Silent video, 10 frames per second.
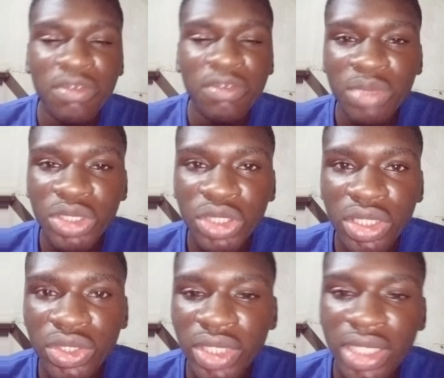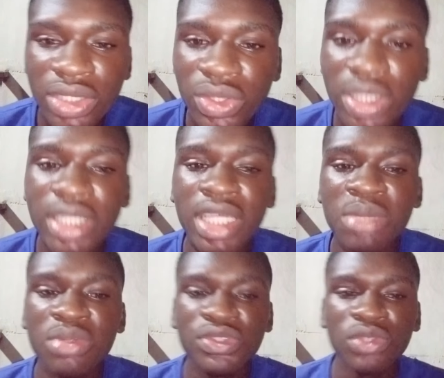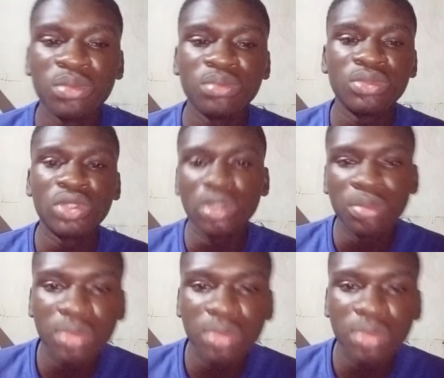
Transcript: been trying to get into the DM of some top